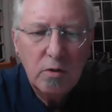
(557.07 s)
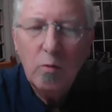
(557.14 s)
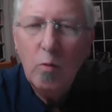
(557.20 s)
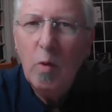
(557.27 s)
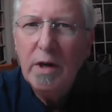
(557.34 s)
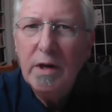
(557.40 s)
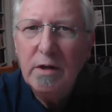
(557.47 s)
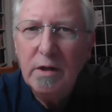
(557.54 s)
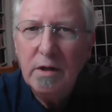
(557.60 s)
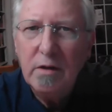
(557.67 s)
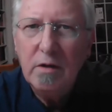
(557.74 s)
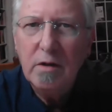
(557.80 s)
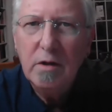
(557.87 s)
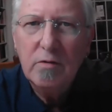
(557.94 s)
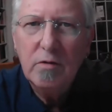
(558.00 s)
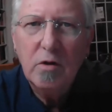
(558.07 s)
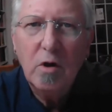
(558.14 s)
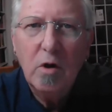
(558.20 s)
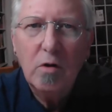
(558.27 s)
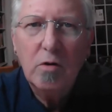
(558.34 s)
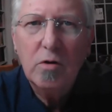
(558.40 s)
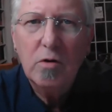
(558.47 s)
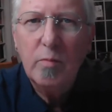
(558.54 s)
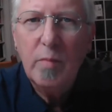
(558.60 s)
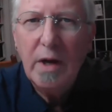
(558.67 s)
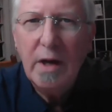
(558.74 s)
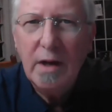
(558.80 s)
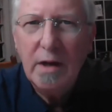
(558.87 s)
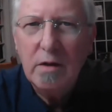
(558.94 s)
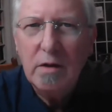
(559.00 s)
waiting to call her
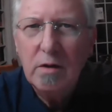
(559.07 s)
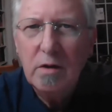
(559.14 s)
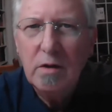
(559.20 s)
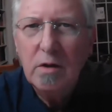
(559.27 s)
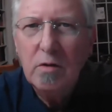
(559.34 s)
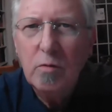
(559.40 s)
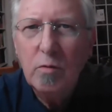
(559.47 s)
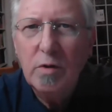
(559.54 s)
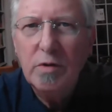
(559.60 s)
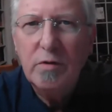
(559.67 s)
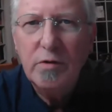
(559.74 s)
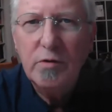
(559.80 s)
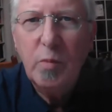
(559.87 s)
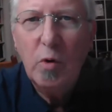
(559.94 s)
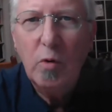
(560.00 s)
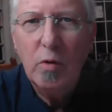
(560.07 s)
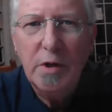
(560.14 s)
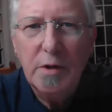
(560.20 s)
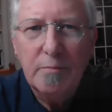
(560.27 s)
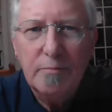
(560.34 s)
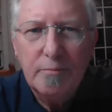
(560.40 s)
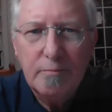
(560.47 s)
back with this poem.